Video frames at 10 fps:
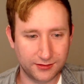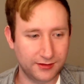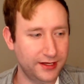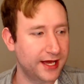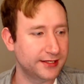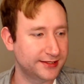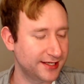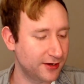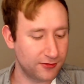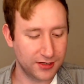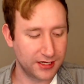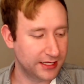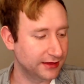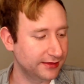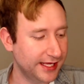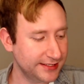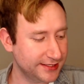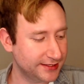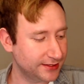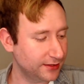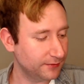Yeah, so let's...